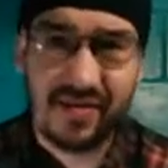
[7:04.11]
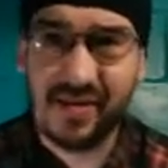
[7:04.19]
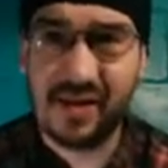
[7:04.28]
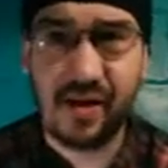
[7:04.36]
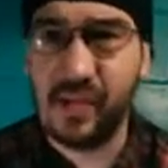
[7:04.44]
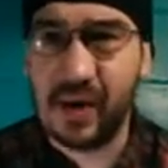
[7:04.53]

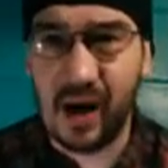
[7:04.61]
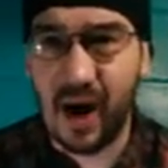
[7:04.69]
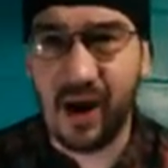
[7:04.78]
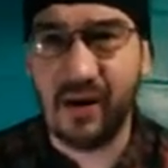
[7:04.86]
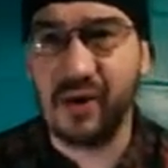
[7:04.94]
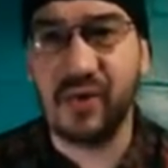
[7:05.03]
It could be
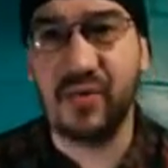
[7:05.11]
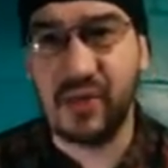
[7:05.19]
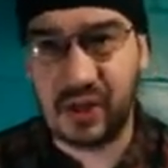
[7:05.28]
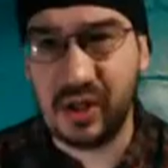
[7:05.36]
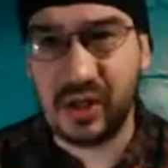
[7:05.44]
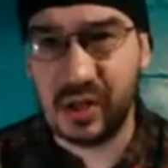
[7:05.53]
argued
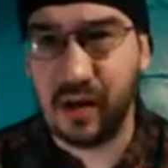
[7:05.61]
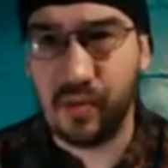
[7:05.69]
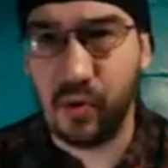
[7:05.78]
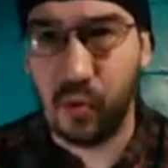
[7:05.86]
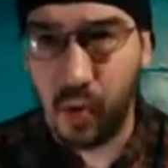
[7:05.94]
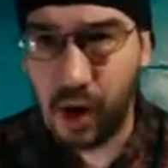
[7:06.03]
she's
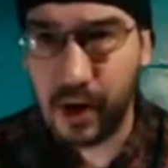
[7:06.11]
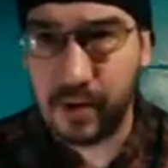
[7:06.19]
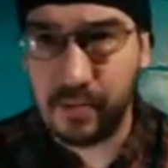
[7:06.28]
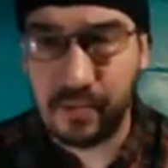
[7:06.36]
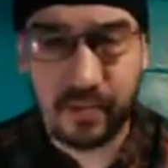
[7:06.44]
number one,